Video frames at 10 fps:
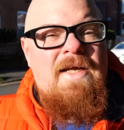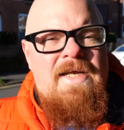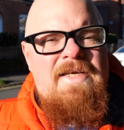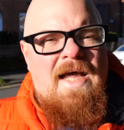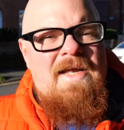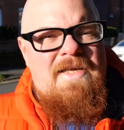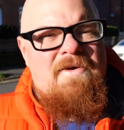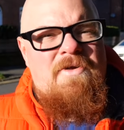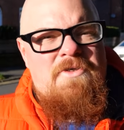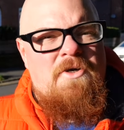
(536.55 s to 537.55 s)
He died
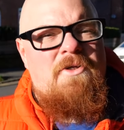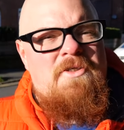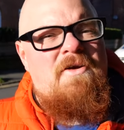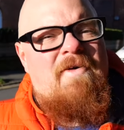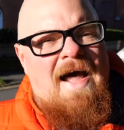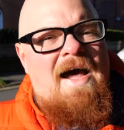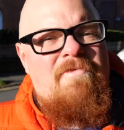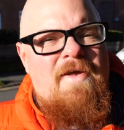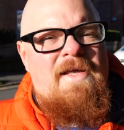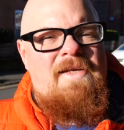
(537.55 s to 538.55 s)
here in Chorlton of
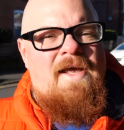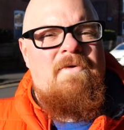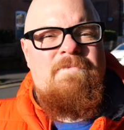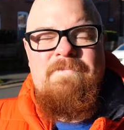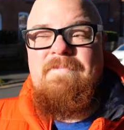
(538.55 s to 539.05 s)
heart failure.